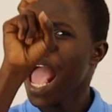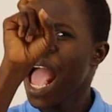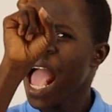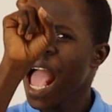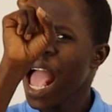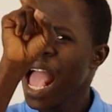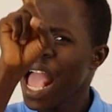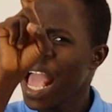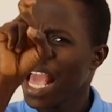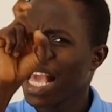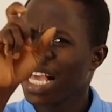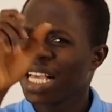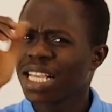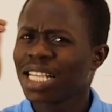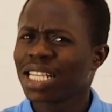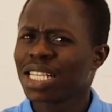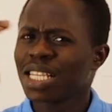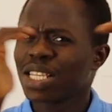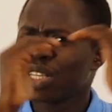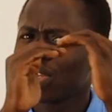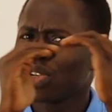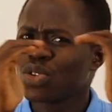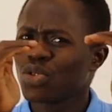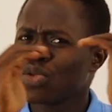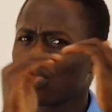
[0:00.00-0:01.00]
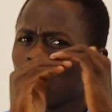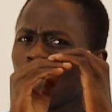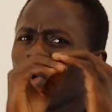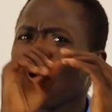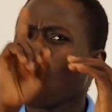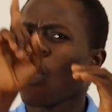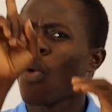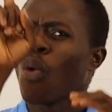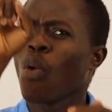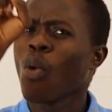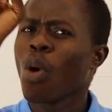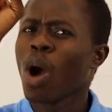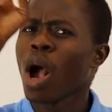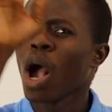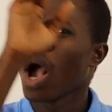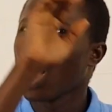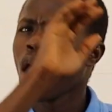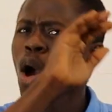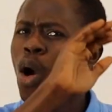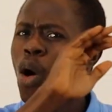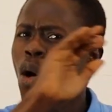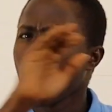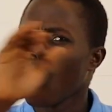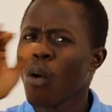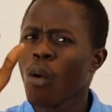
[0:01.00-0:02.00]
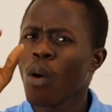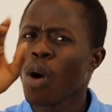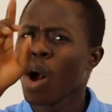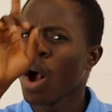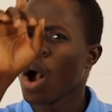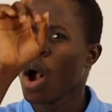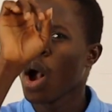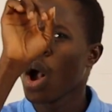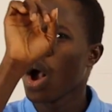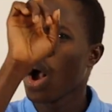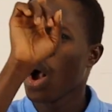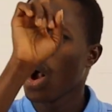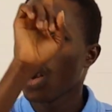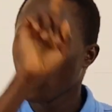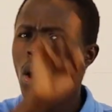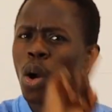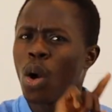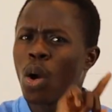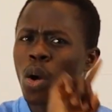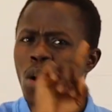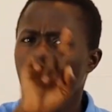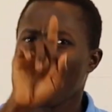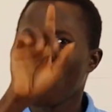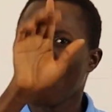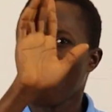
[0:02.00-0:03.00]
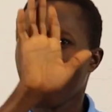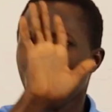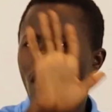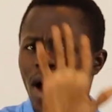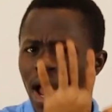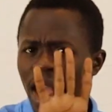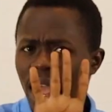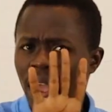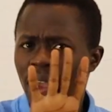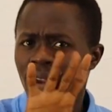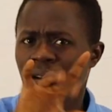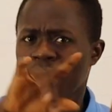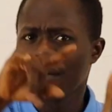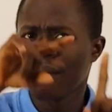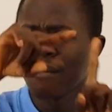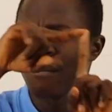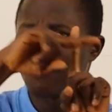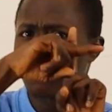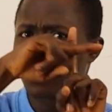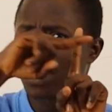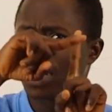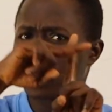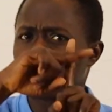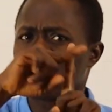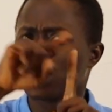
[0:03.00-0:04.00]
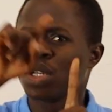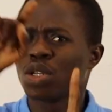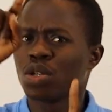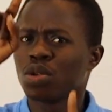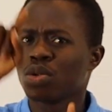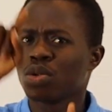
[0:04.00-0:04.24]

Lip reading: And it's saying that x is equal to that expression.